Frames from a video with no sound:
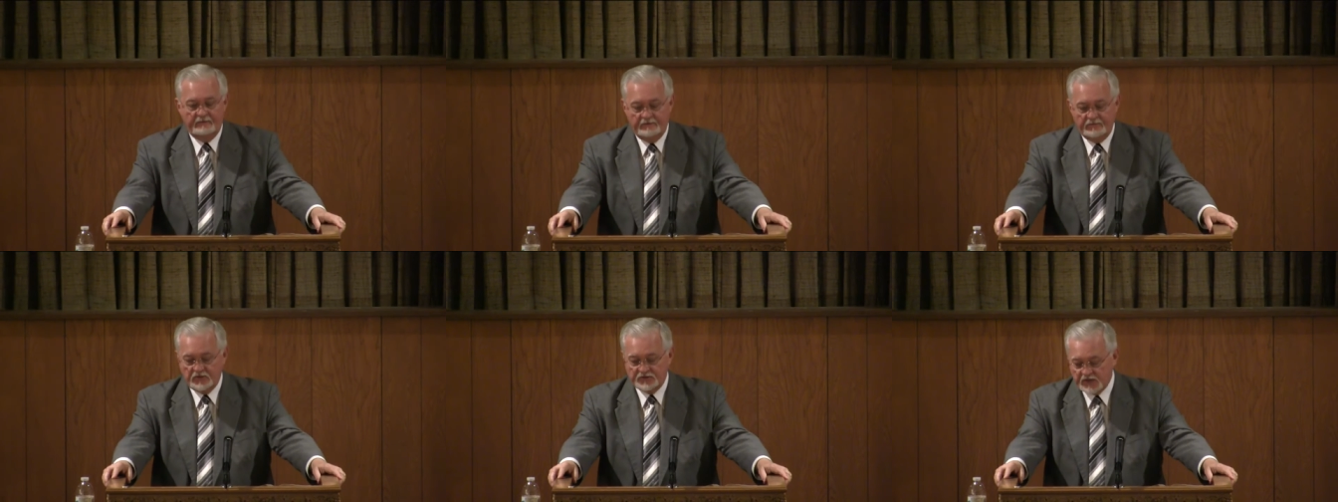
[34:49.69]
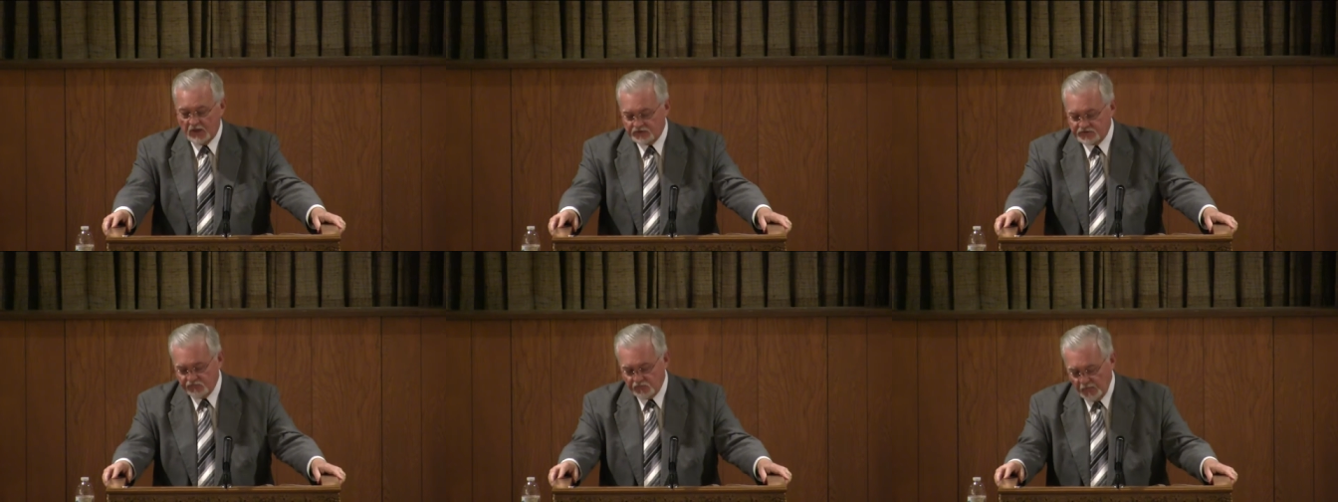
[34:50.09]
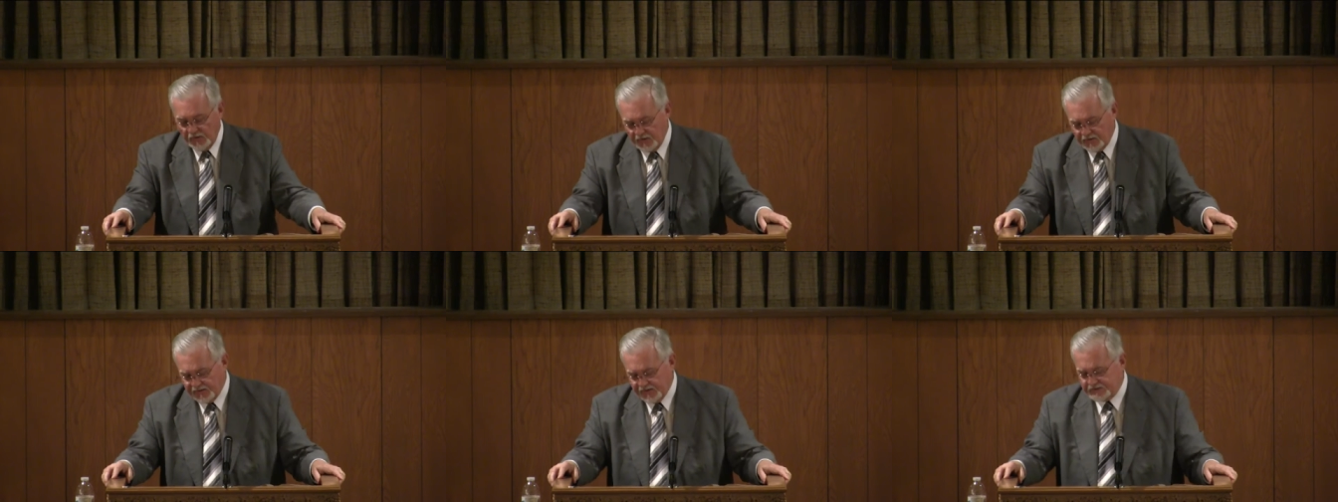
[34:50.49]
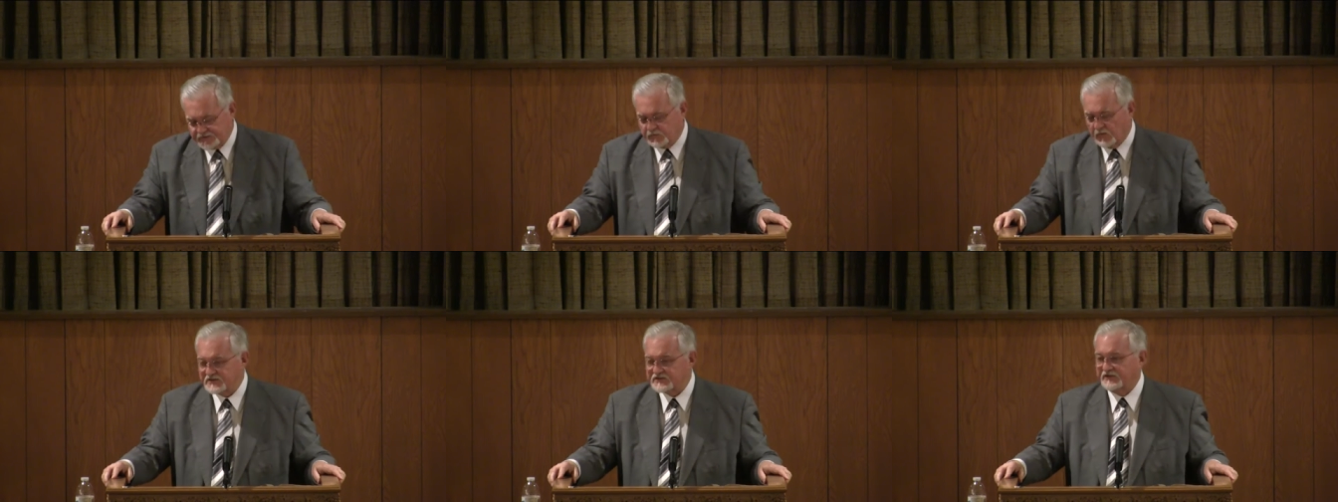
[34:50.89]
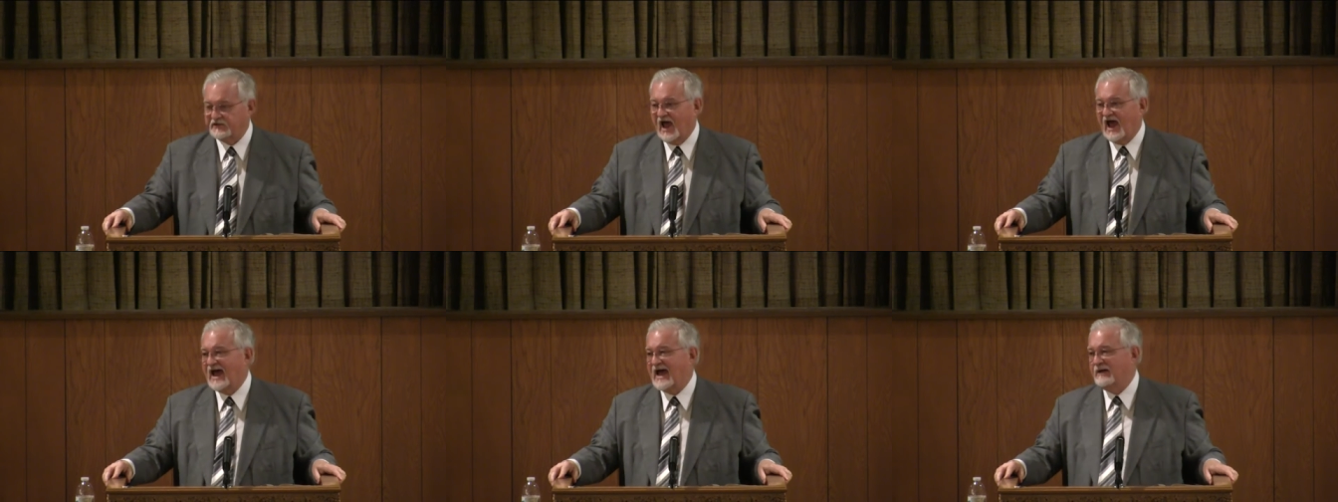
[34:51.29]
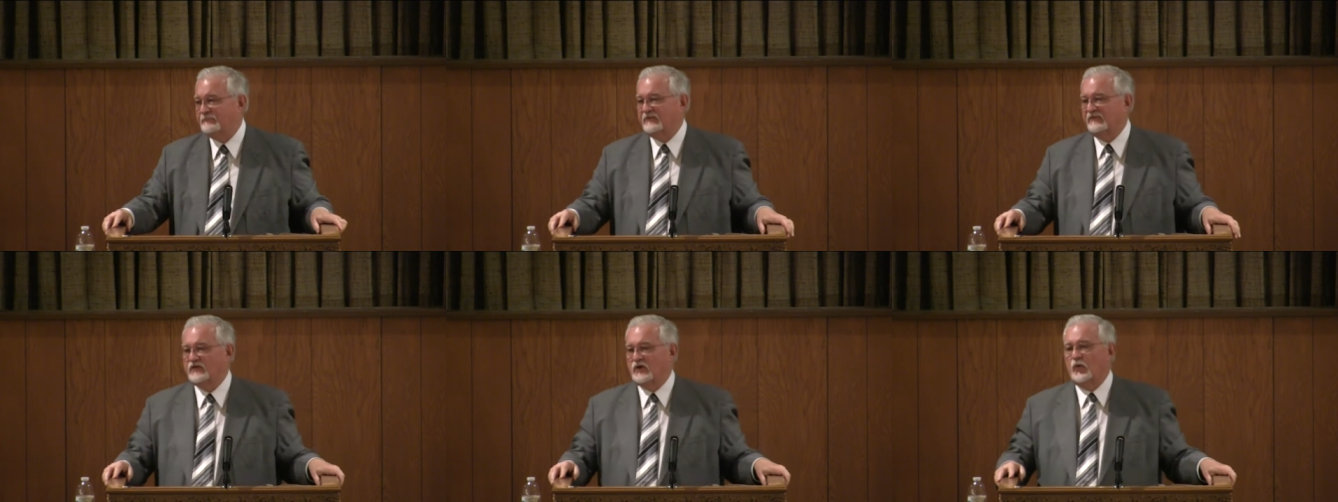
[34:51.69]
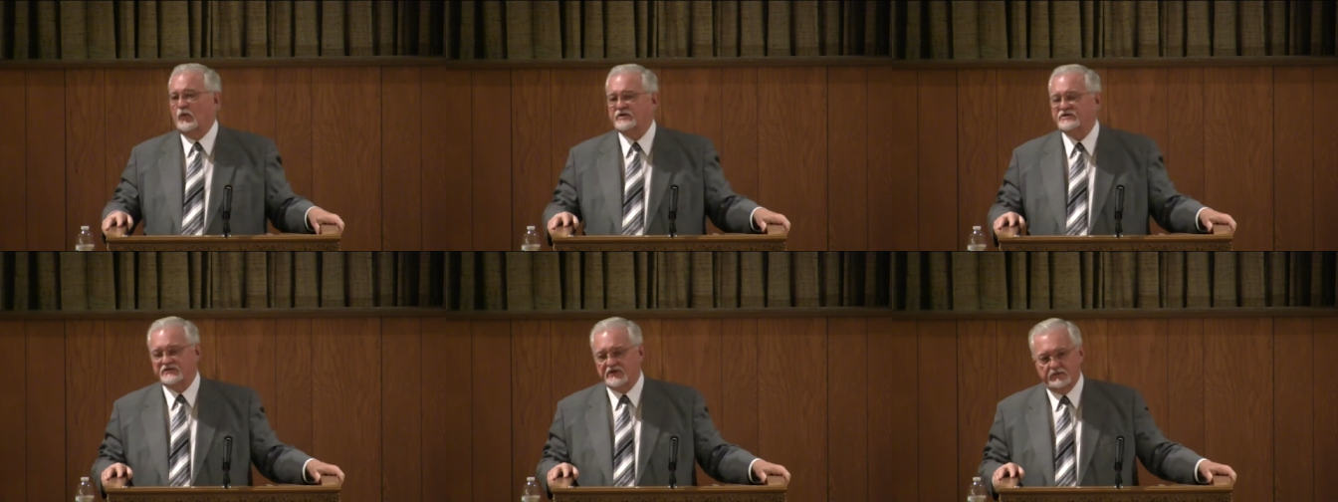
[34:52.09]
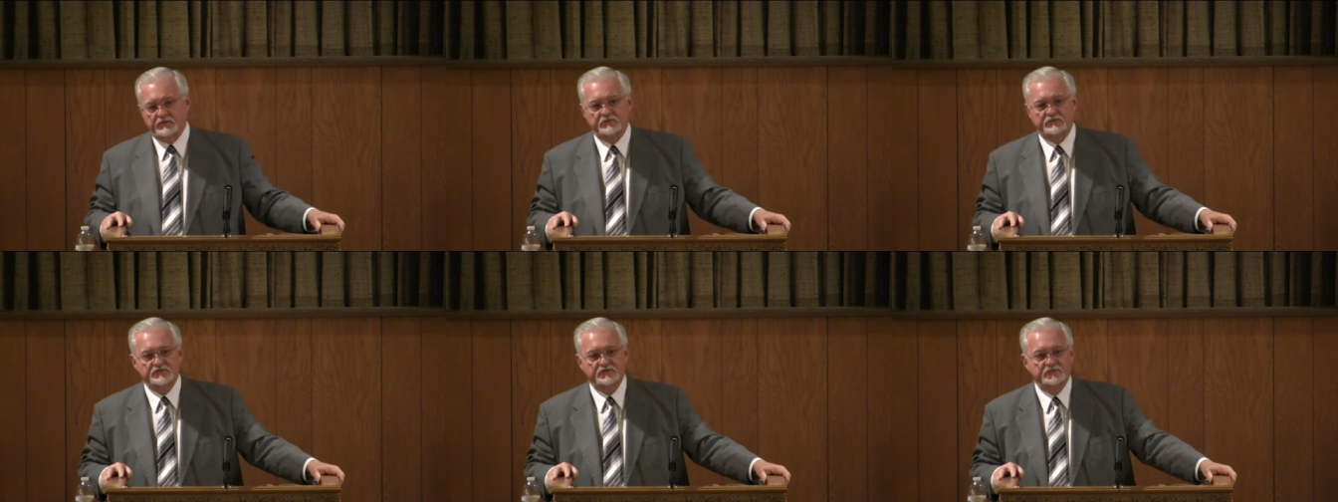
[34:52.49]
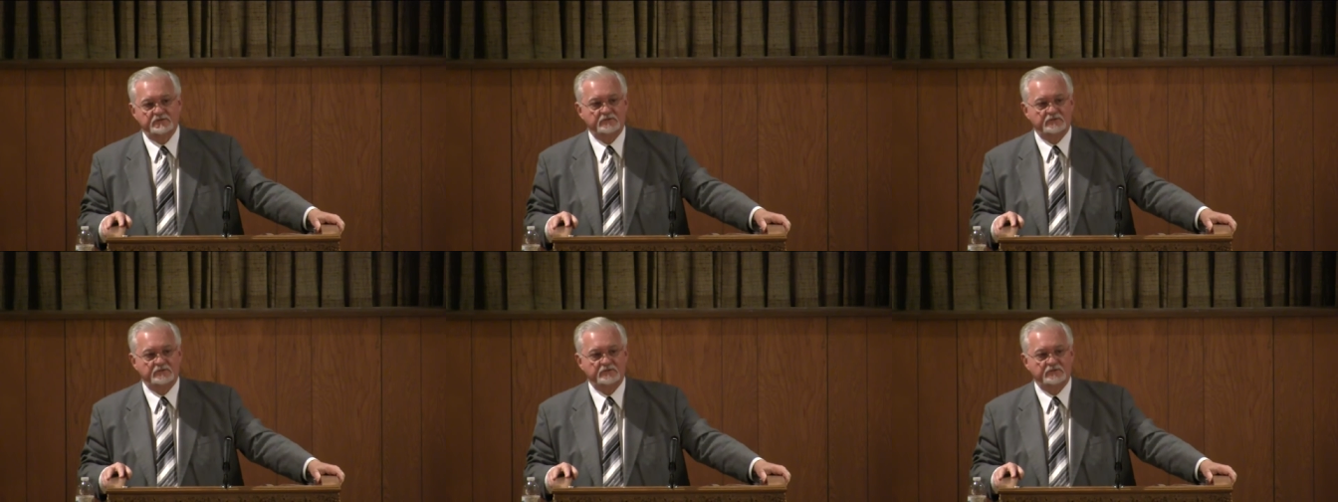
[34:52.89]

The church of the wilderness was a type of the Lord's church.